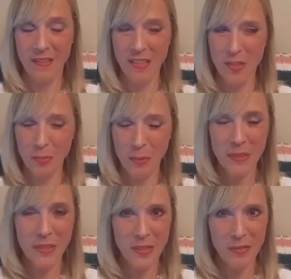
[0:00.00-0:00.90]
because you
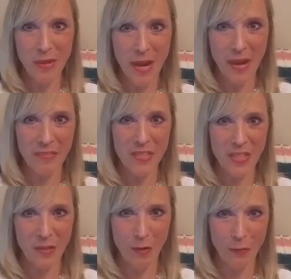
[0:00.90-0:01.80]
really do have to
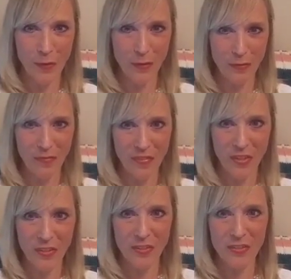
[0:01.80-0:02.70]
get over your
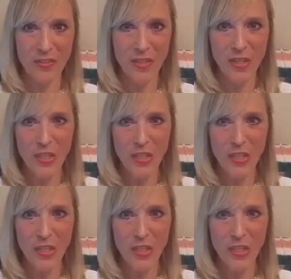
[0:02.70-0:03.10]
fears